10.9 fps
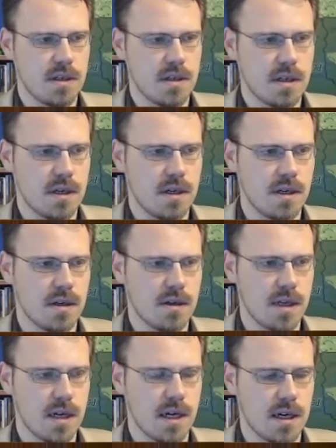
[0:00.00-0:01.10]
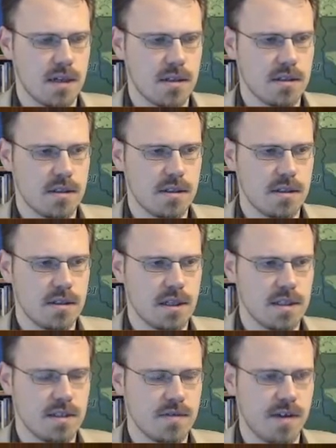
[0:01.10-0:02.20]
Oh, yeah. This
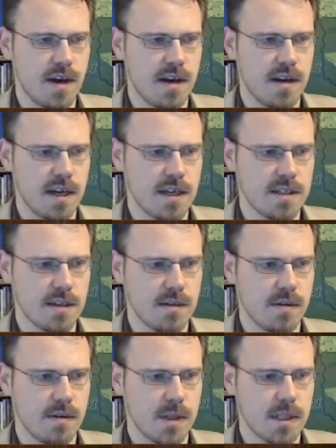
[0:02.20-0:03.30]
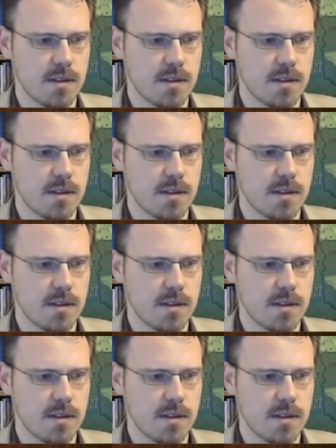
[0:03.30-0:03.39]
is fantastic, Beatles.